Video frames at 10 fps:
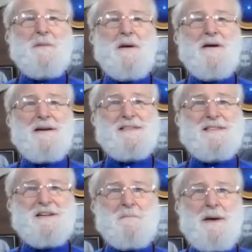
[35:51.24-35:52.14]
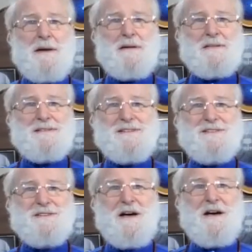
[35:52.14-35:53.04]
America's independence,
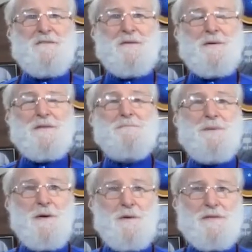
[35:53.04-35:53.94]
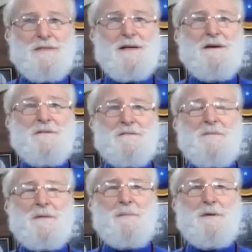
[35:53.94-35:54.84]
July 4th, both
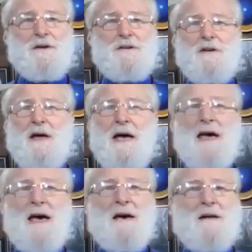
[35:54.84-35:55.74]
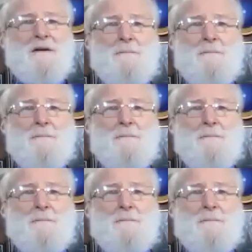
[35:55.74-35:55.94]
from the British, and